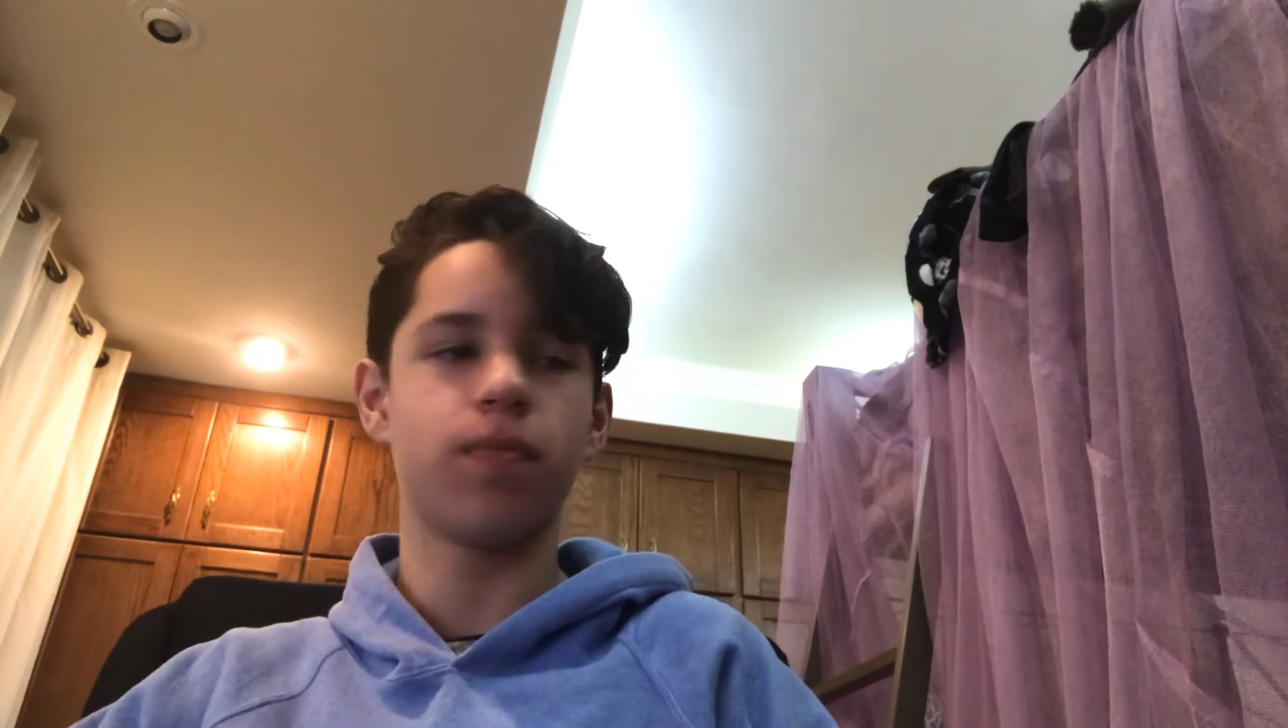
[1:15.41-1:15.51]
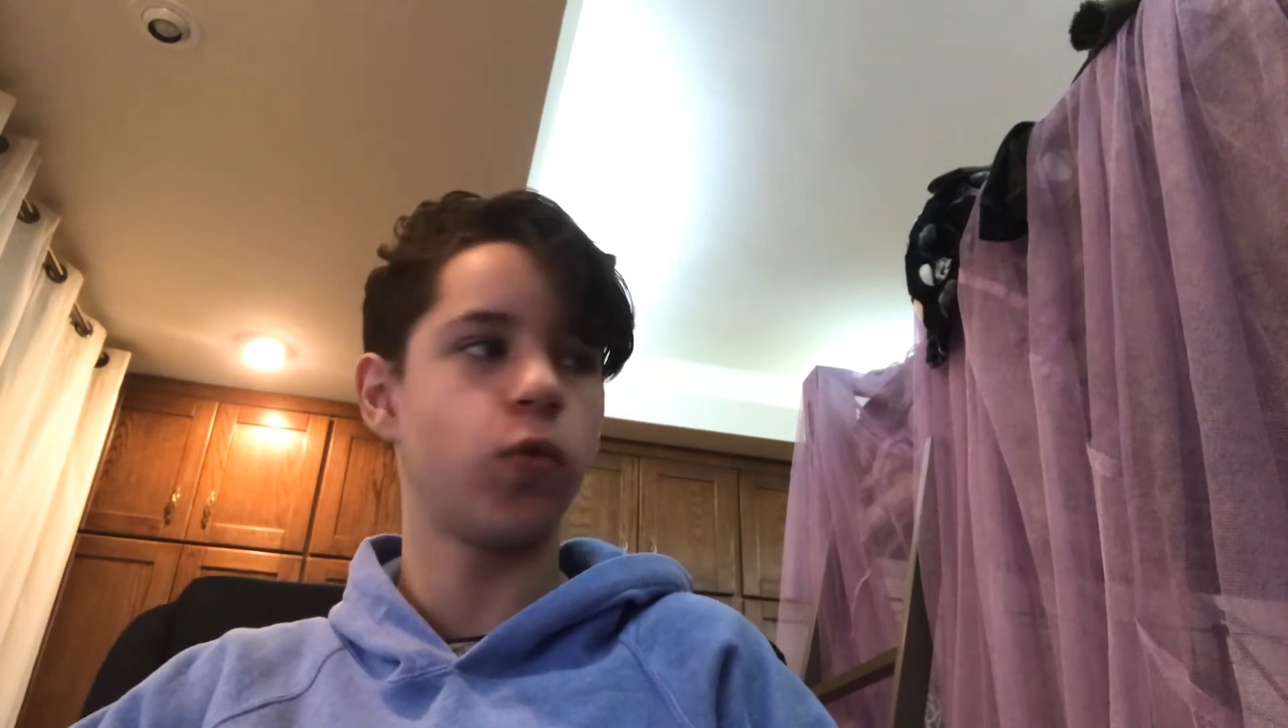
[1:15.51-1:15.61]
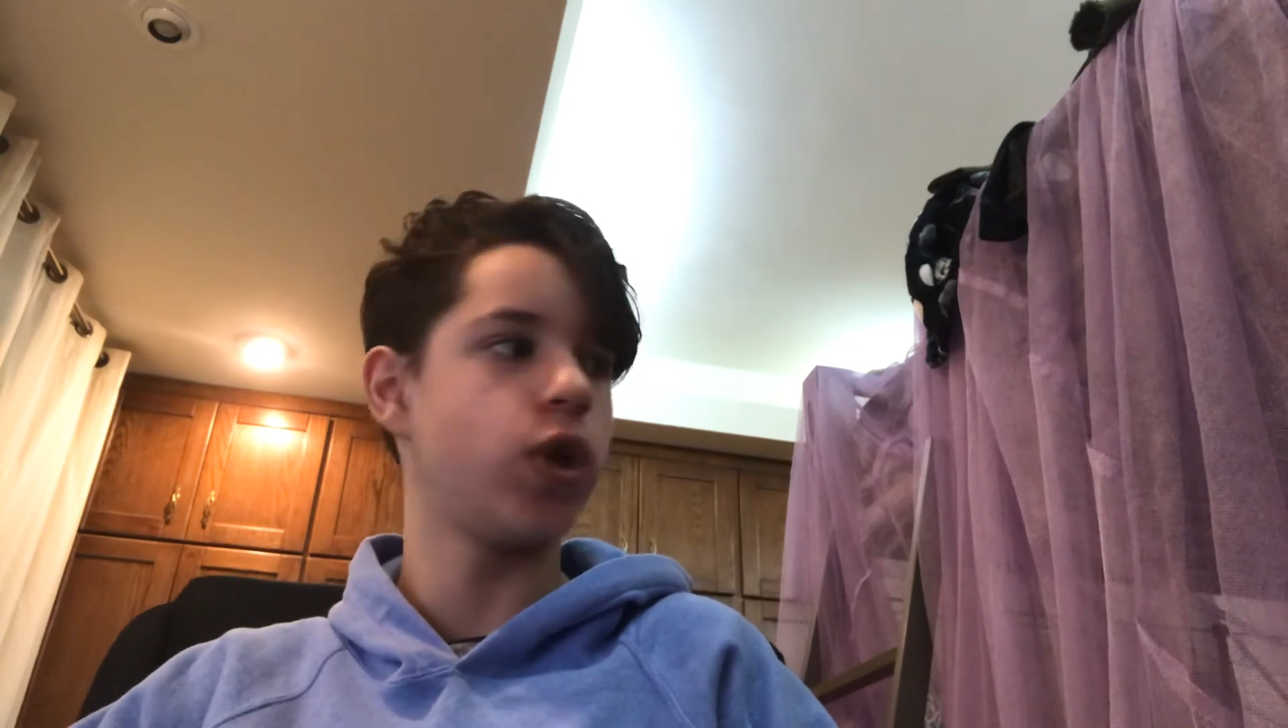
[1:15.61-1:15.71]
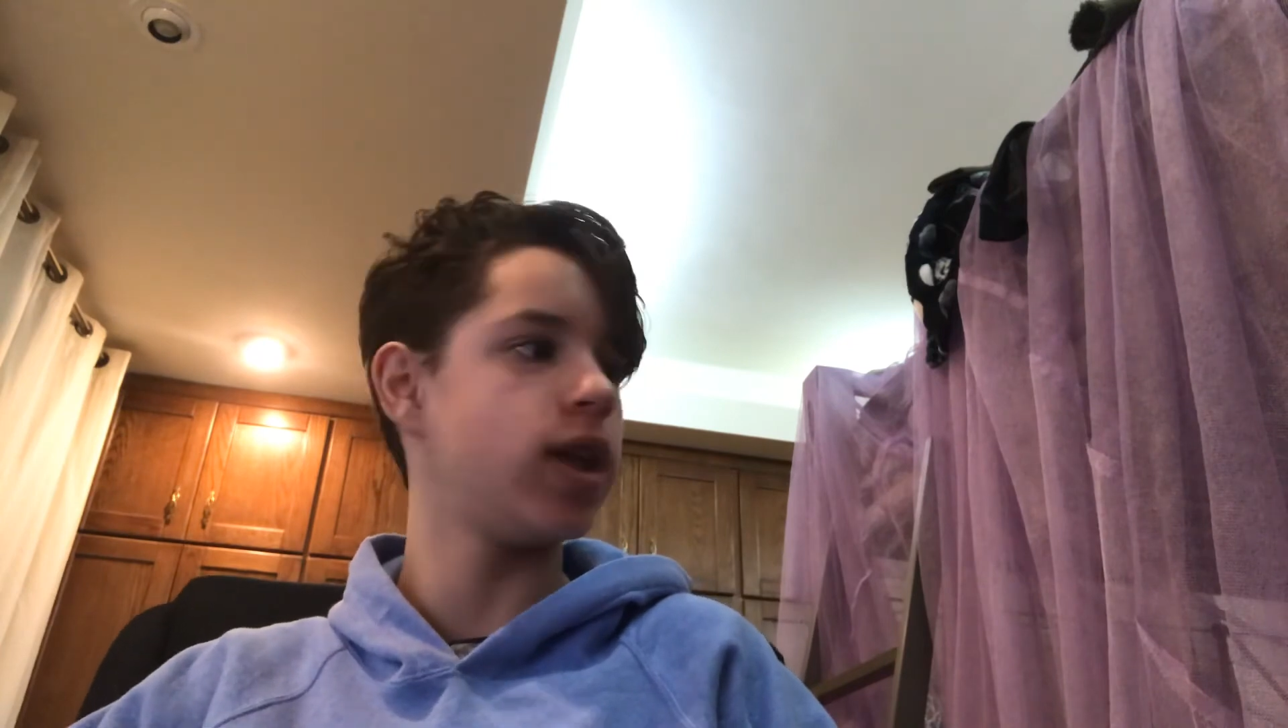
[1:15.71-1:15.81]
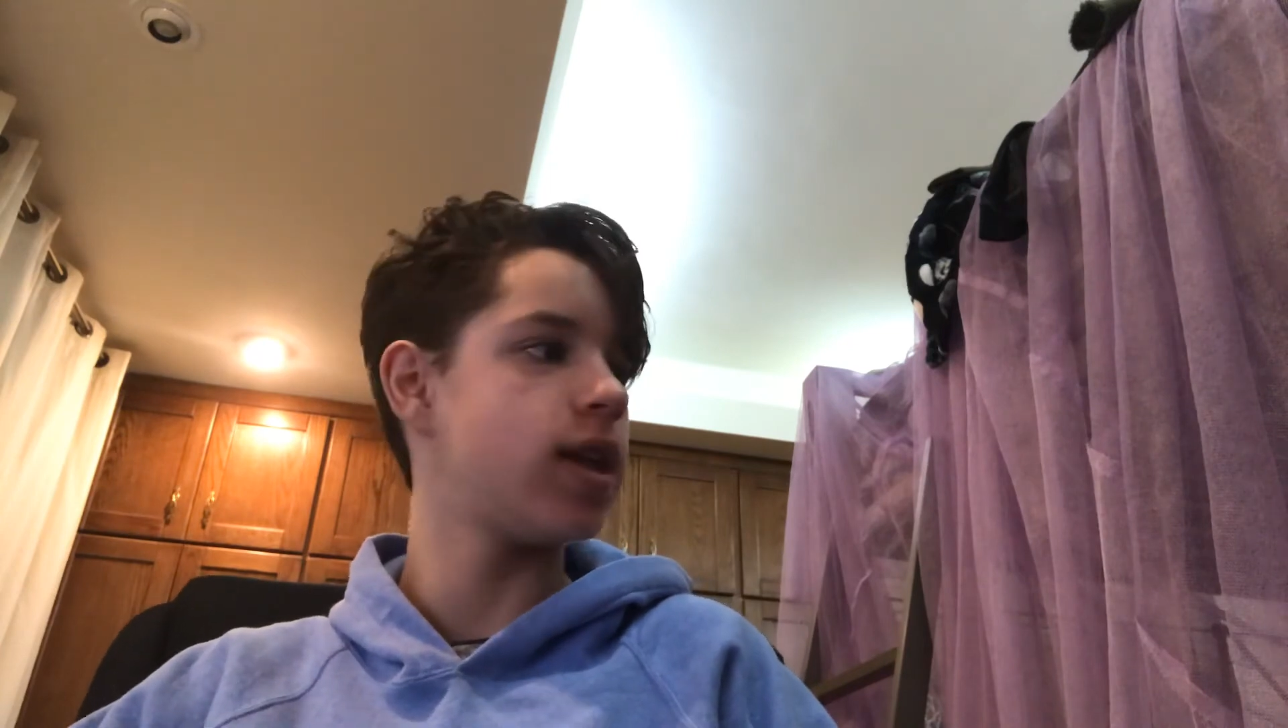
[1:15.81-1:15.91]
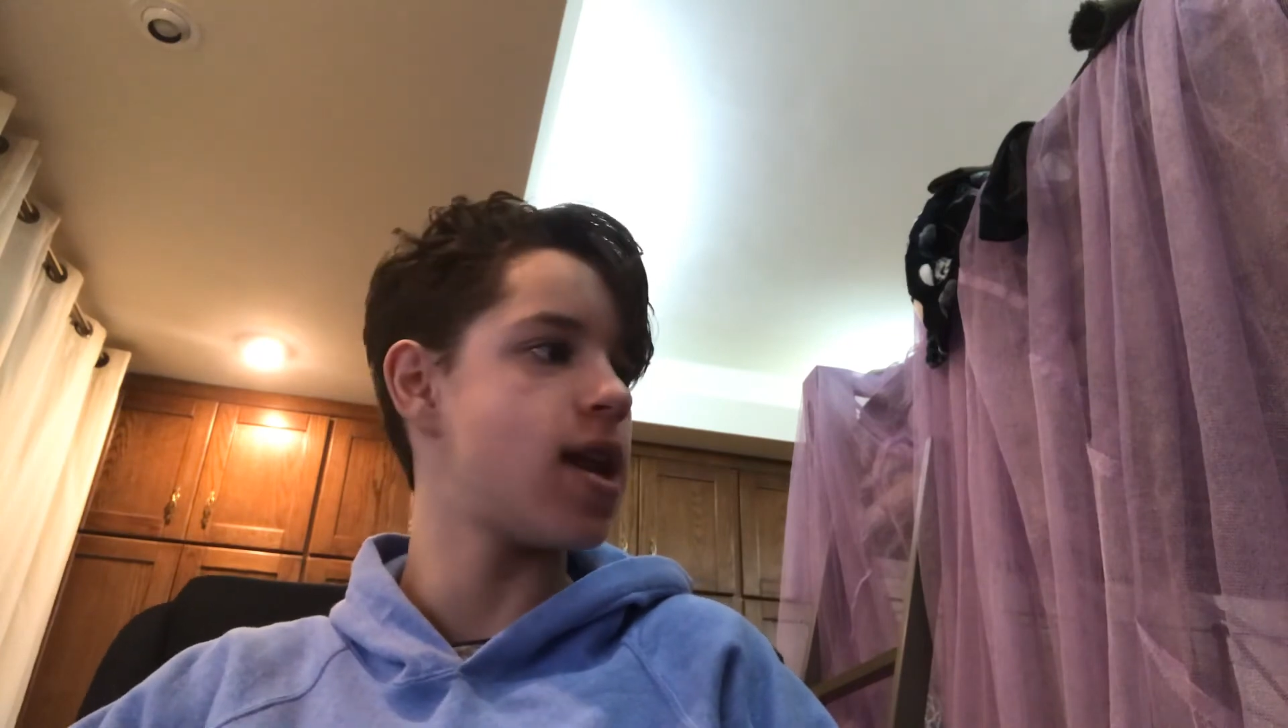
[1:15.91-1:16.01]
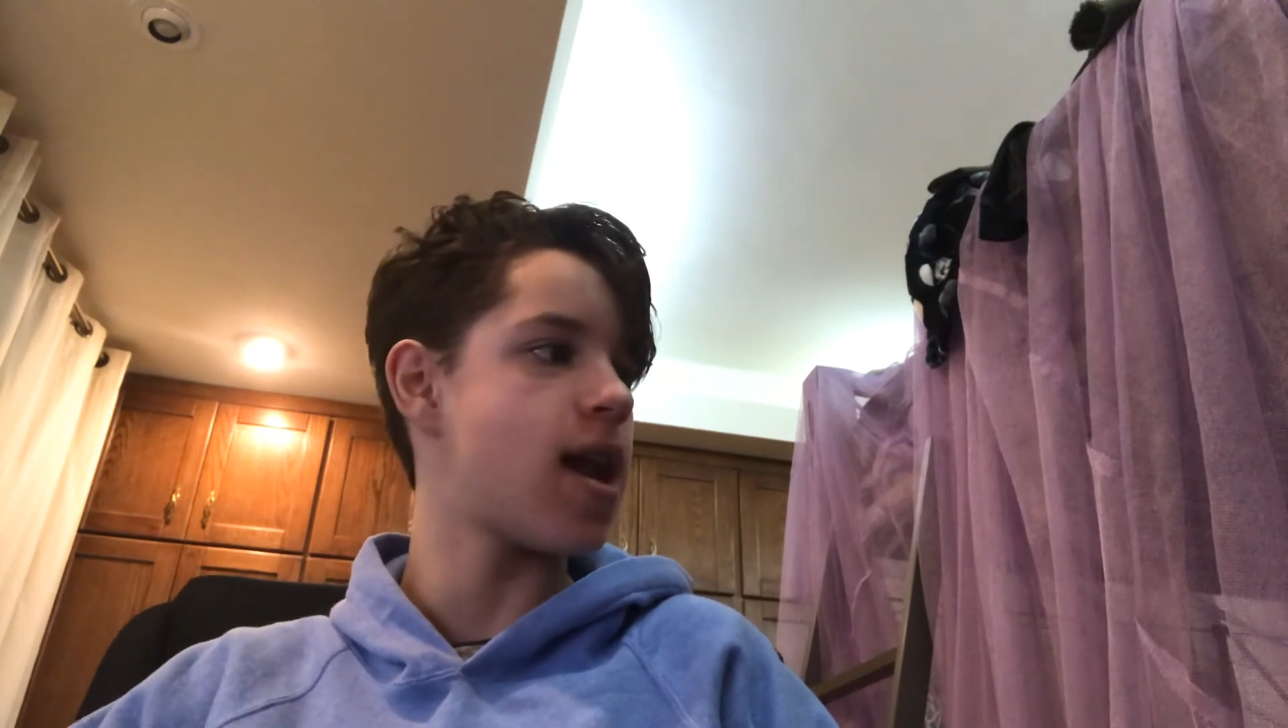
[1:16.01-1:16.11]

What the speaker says: we need an